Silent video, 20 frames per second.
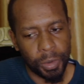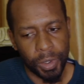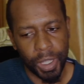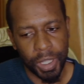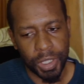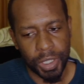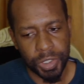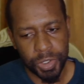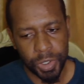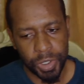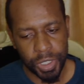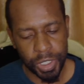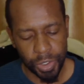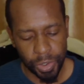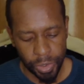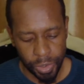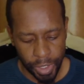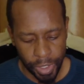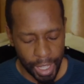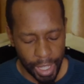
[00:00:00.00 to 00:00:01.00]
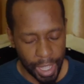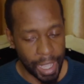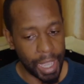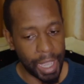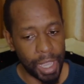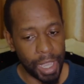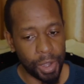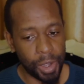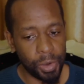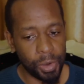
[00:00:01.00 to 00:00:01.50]
are talking on
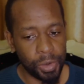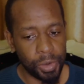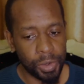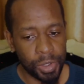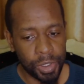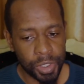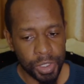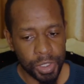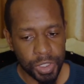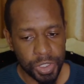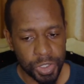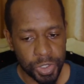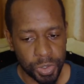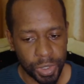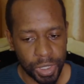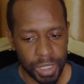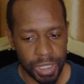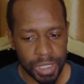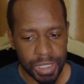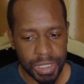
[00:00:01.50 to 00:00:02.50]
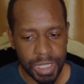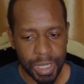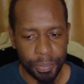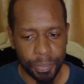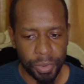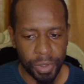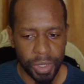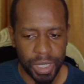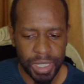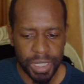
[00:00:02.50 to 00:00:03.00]
how to
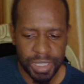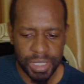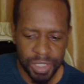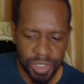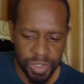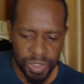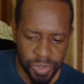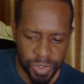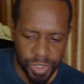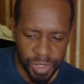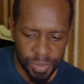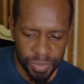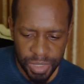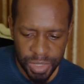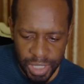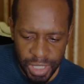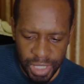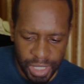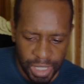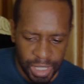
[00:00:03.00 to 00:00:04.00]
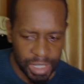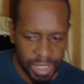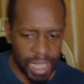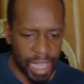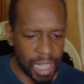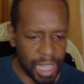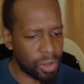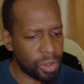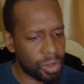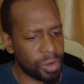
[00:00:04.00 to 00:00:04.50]
interpret dreams. There
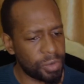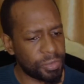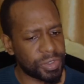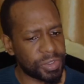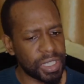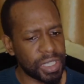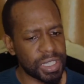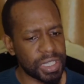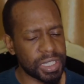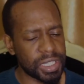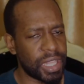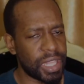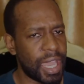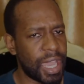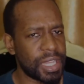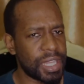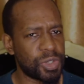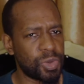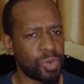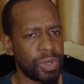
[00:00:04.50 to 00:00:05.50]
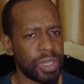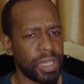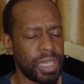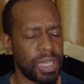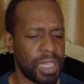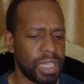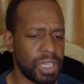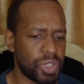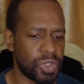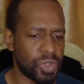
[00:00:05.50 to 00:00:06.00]
are a lot of things that we
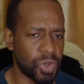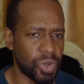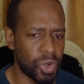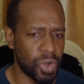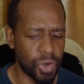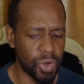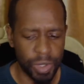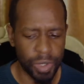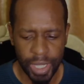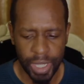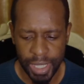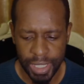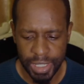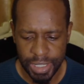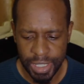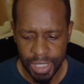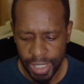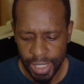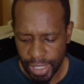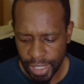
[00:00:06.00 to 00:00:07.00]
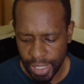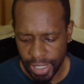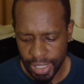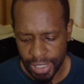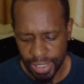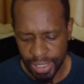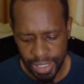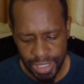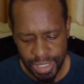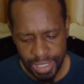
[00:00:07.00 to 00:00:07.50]
need to look at
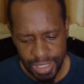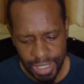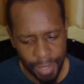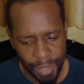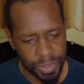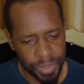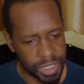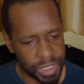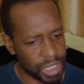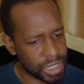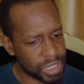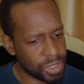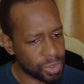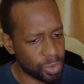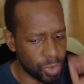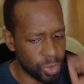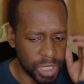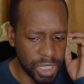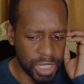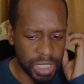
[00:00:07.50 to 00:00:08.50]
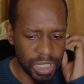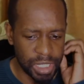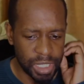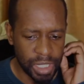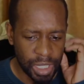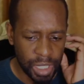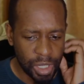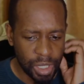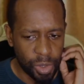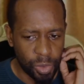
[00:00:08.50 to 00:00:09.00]
in this subject. We,
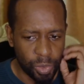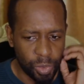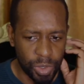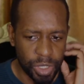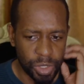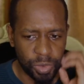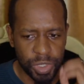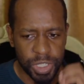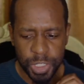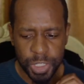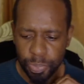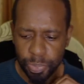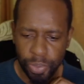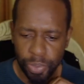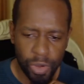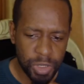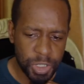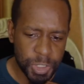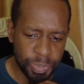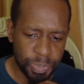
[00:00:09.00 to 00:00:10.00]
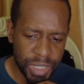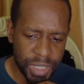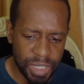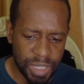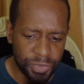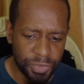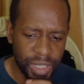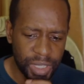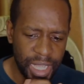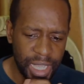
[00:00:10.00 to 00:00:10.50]
we, we spoke
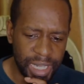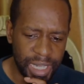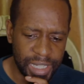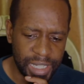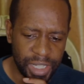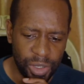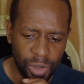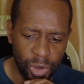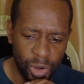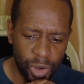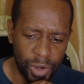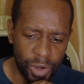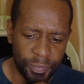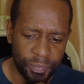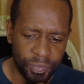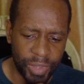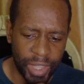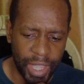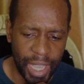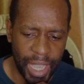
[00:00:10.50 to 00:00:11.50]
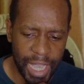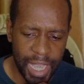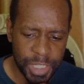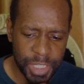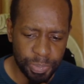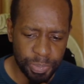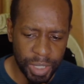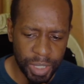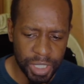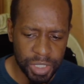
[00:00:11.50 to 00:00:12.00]
specifically on the
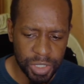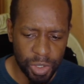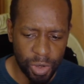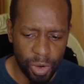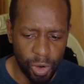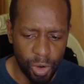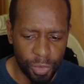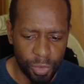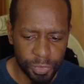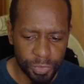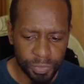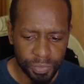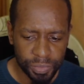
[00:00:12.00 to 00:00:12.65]
aspect of